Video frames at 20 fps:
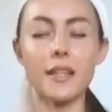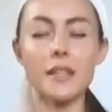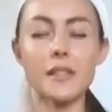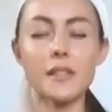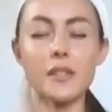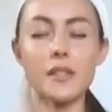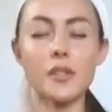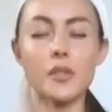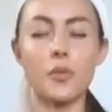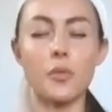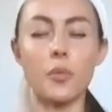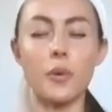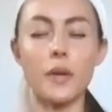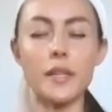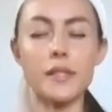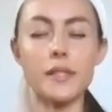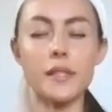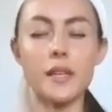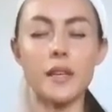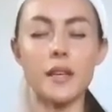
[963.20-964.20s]

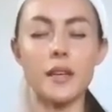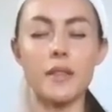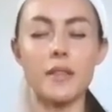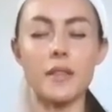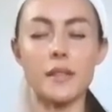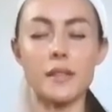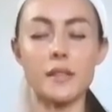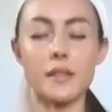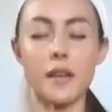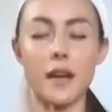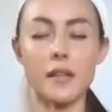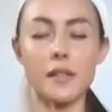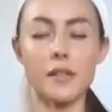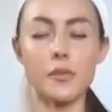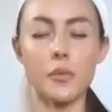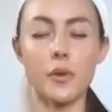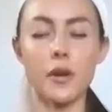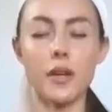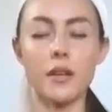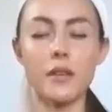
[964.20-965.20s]
squeezing in the sex
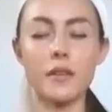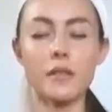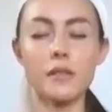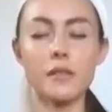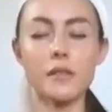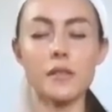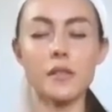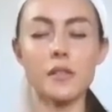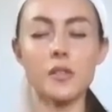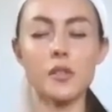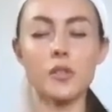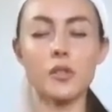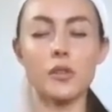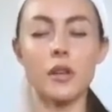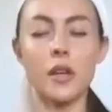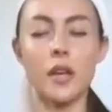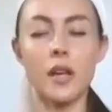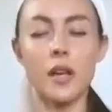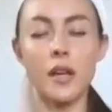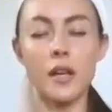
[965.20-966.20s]
organs,
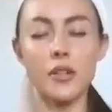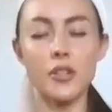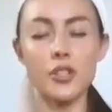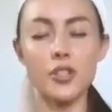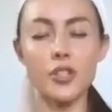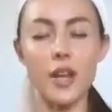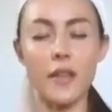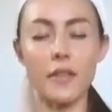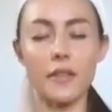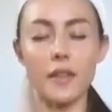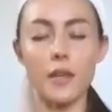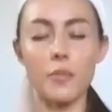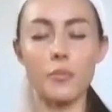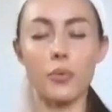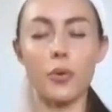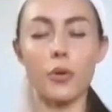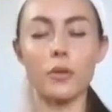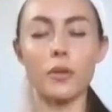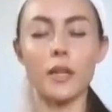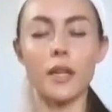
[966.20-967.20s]
gently
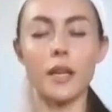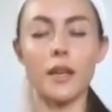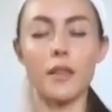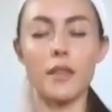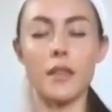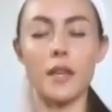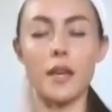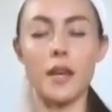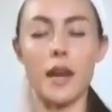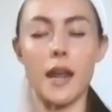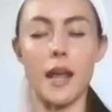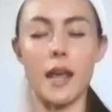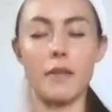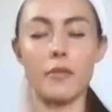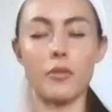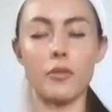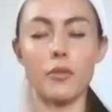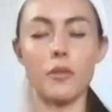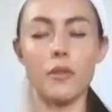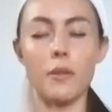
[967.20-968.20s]
pulling in the
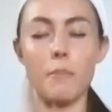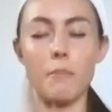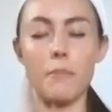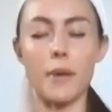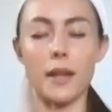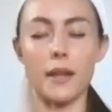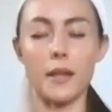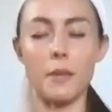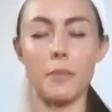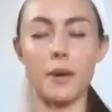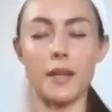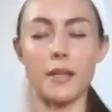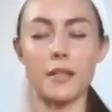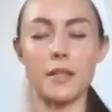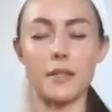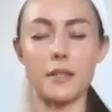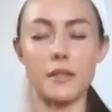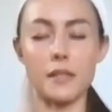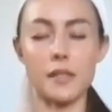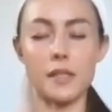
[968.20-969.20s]
navel, the belly button
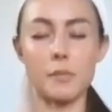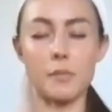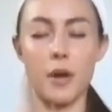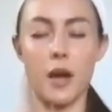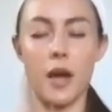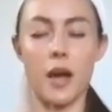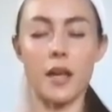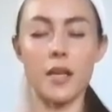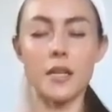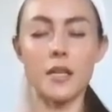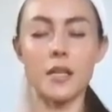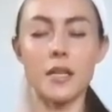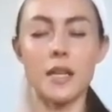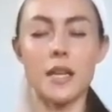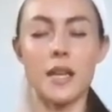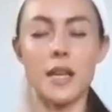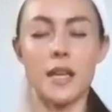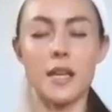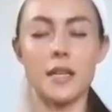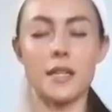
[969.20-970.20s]
to the spine,
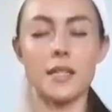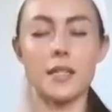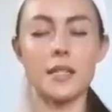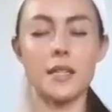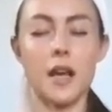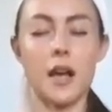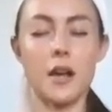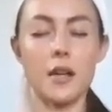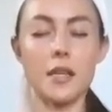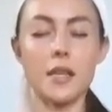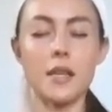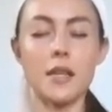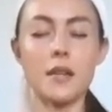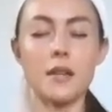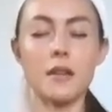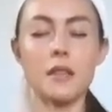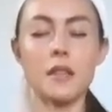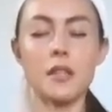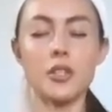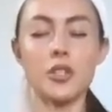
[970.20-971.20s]

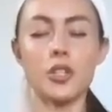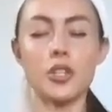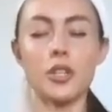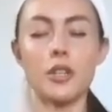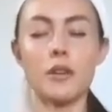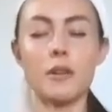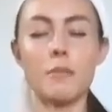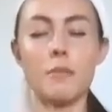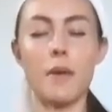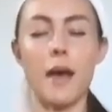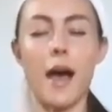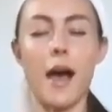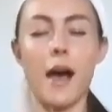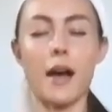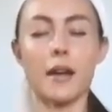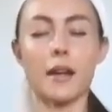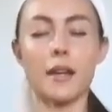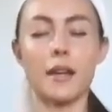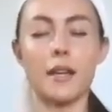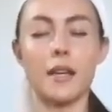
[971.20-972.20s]
tucking the chin
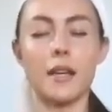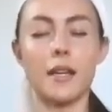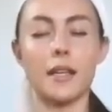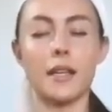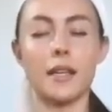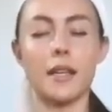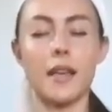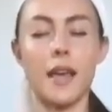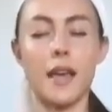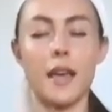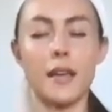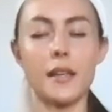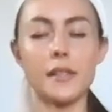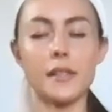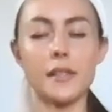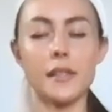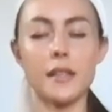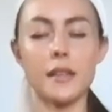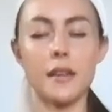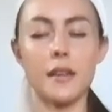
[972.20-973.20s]
back,
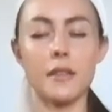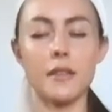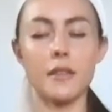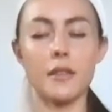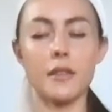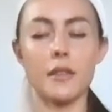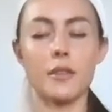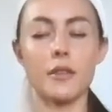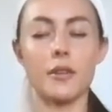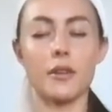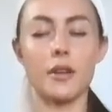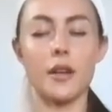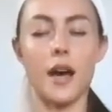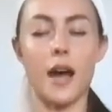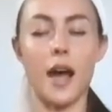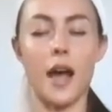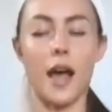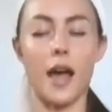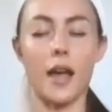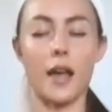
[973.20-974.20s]
gazing at the third
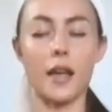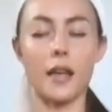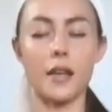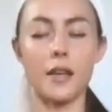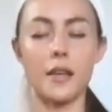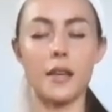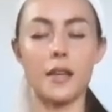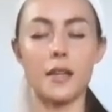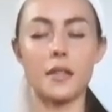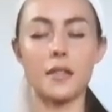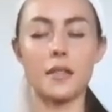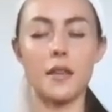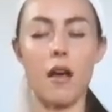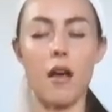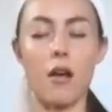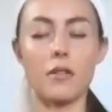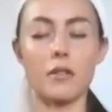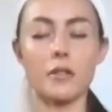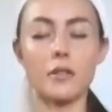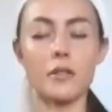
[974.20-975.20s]
eye,
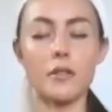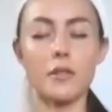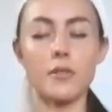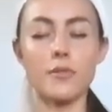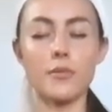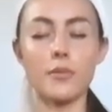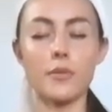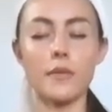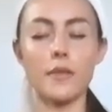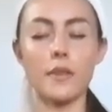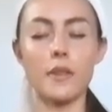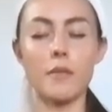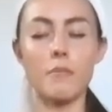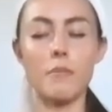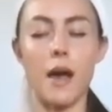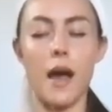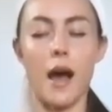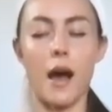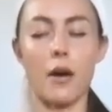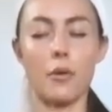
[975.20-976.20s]
tongue to the roof of the
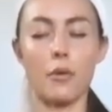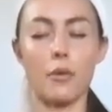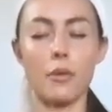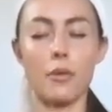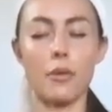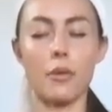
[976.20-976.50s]
mouth.